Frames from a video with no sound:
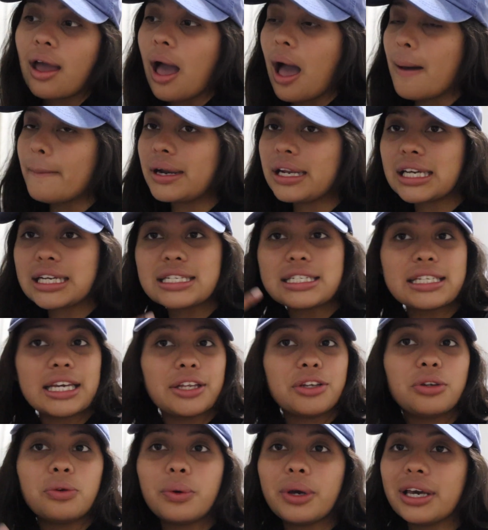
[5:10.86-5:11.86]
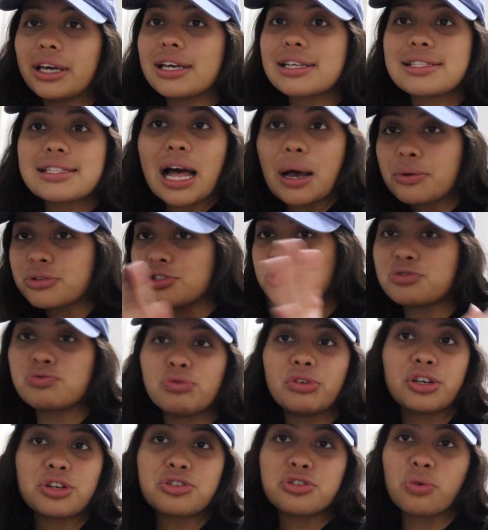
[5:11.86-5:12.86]
I'm gonna continue it because that was just
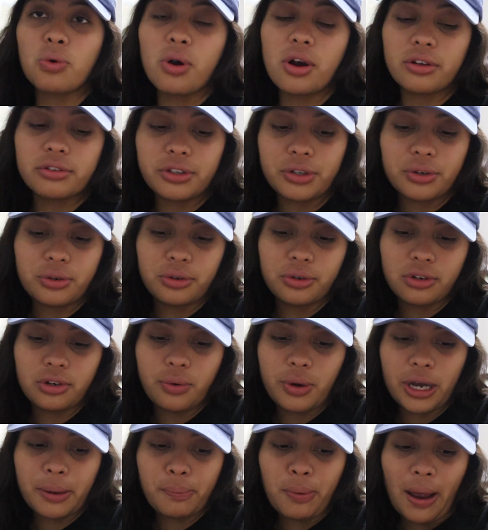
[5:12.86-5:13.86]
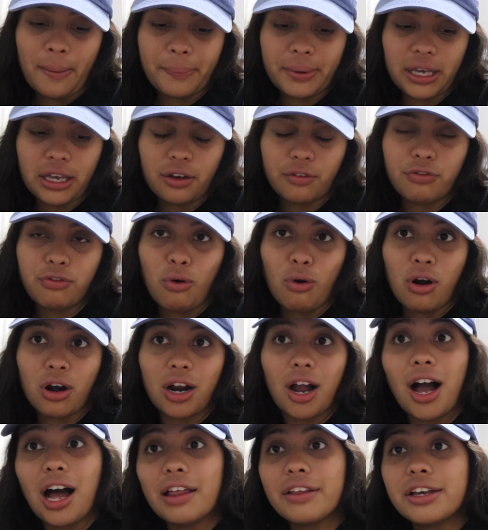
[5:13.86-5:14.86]
really short, little quick prepping for
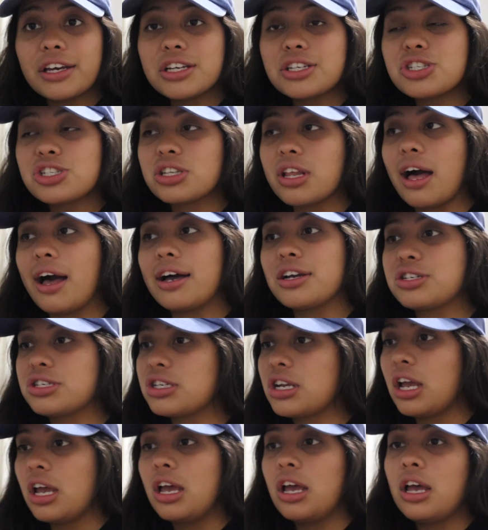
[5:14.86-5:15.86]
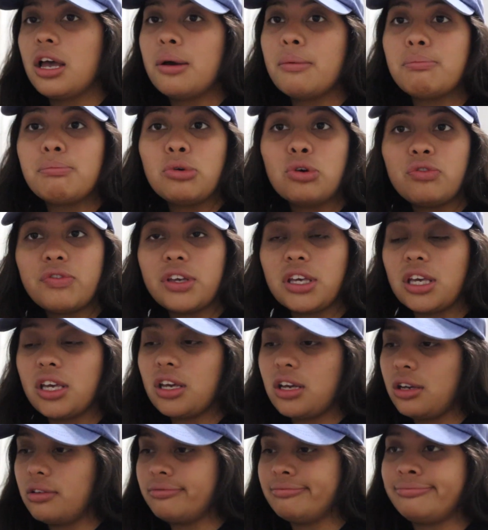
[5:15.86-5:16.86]
college slash
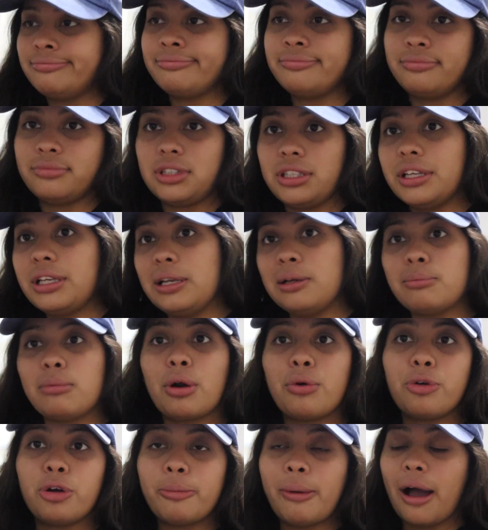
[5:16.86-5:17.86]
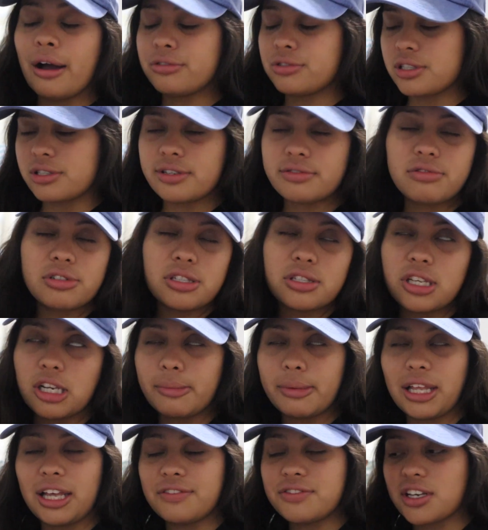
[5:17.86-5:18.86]
moving, cleaning my room out, just, just getting
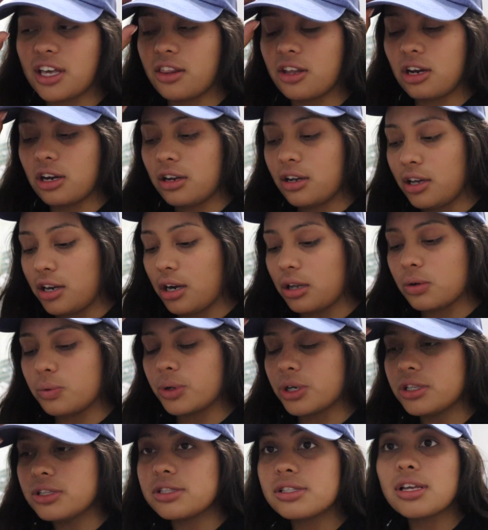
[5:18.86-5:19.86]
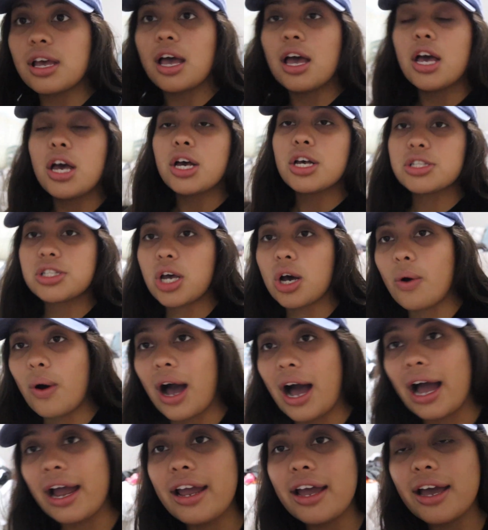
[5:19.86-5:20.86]
my life together, in other words. So
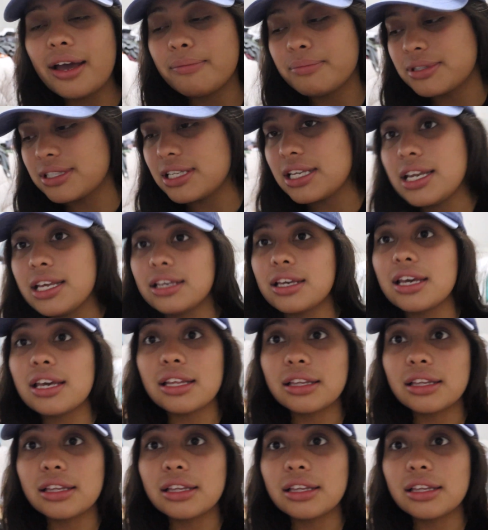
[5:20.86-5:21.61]
I am sitting